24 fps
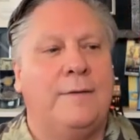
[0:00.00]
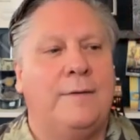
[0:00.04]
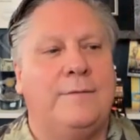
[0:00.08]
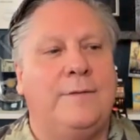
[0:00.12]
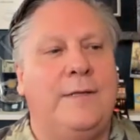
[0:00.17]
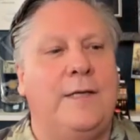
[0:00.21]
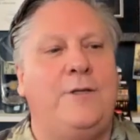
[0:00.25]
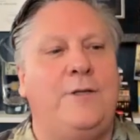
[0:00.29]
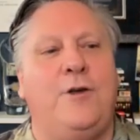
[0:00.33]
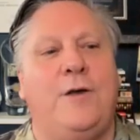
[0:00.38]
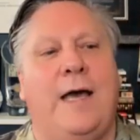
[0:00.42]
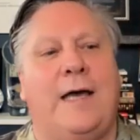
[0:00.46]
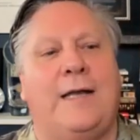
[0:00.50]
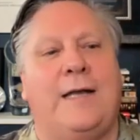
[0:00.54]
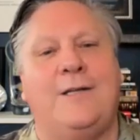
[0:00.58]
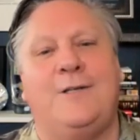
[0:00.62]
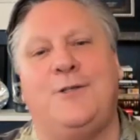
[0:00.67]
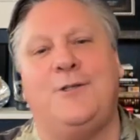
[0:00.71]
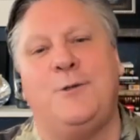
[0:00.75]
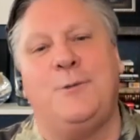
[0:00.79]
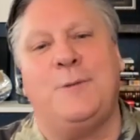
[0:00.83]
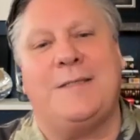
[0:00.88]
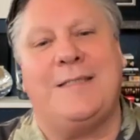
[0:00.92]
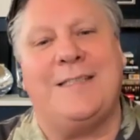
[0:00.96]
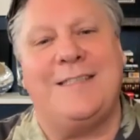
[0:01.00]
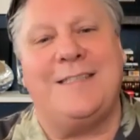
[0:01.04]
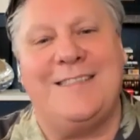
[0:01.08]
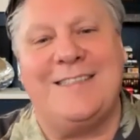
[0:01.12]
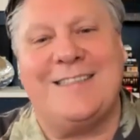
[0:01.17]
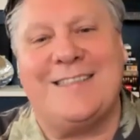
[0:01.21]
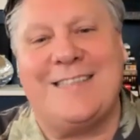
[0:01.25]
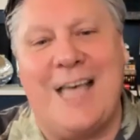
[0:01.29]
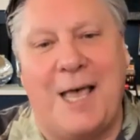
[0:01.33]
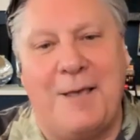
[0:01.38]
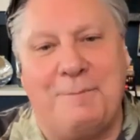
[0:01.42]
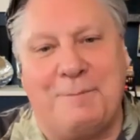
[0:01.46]
then you got to do what the
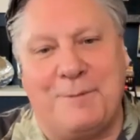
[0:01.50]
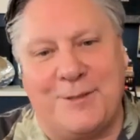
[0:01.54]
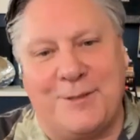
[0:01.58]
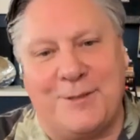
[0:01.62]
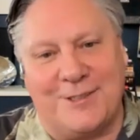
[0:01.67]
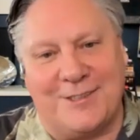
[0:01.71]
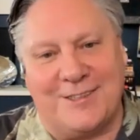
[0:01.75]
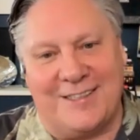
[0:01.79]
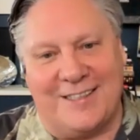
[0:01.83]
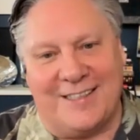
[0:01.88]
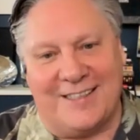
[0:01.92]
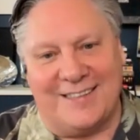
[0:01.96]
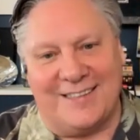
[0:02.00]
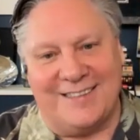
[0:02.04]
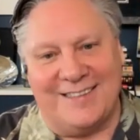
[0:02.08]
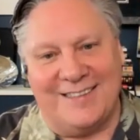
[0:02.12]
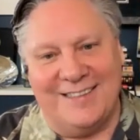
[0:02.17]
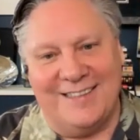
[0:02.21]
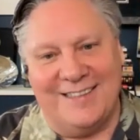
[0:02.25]
disciples did.